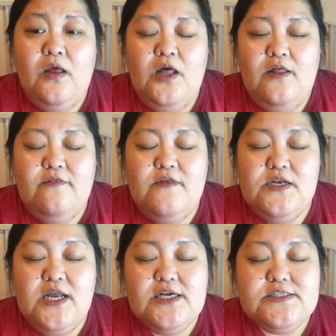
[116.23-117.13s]
the
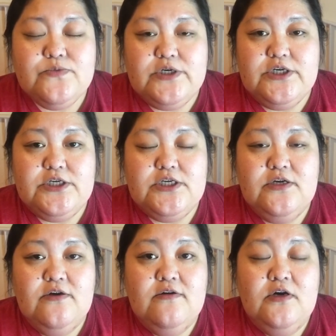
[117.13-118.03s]
next word
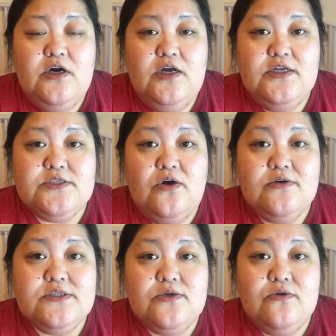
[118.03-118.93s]
is
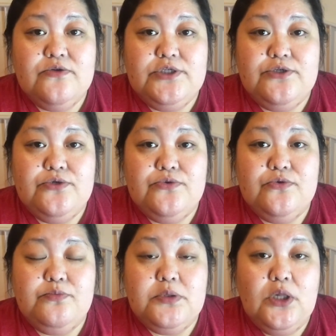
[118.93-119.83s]
also you
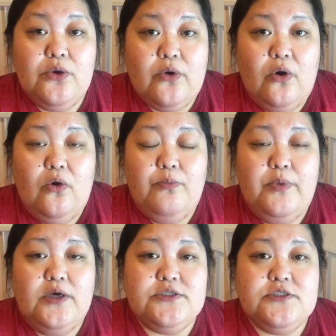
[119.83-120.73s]
plural,
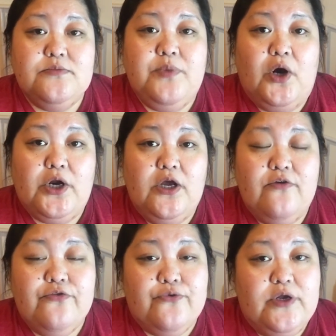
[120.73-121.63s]
but party of
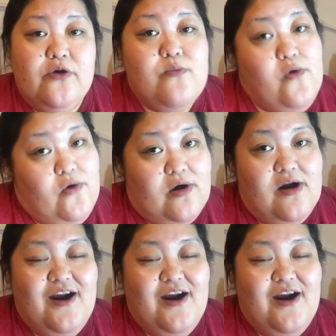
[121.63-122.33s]
three or more,